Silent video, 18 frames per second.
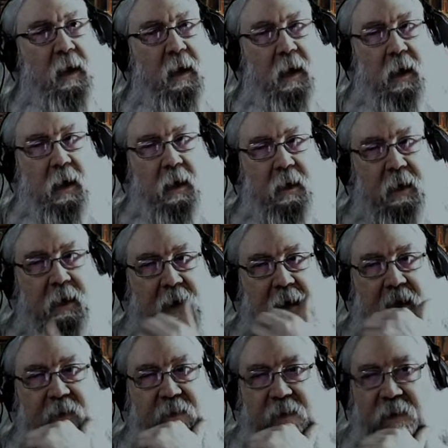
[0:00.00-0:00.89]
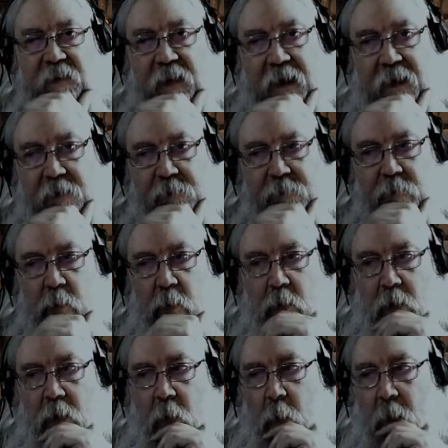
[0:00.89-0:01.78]
And I did that
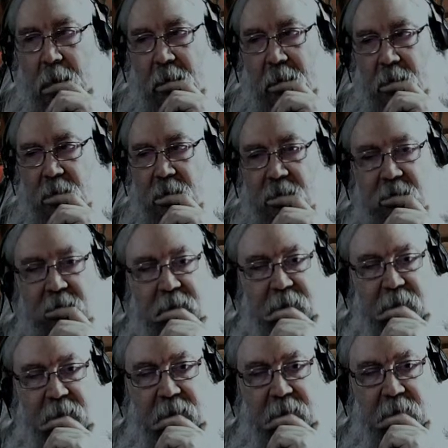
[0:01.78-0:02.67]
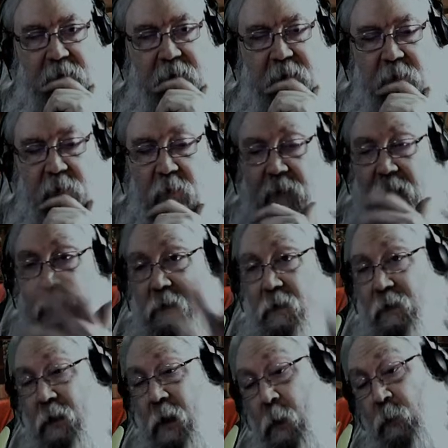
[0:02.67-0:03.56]
for a while, and then Kindle
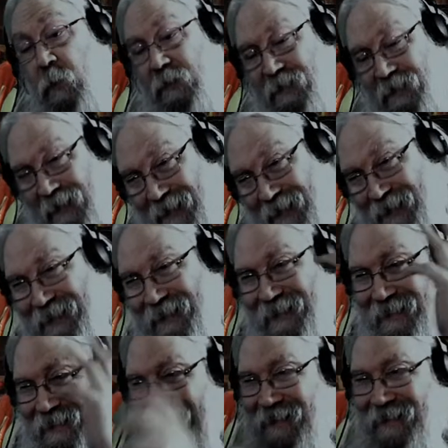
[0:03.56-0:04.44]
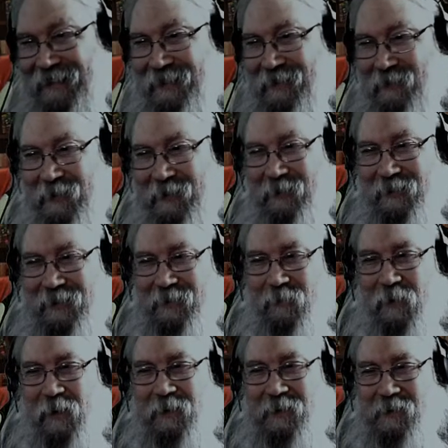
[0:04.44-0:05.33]
Vella closed, which
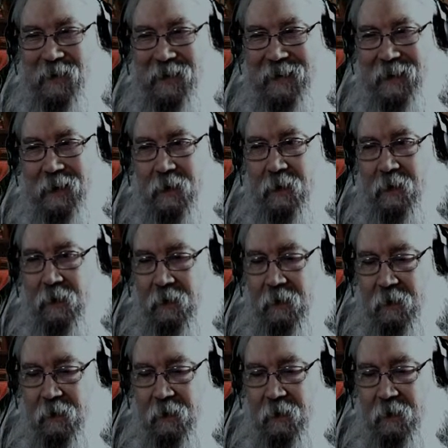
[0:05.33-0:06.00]
was frustrating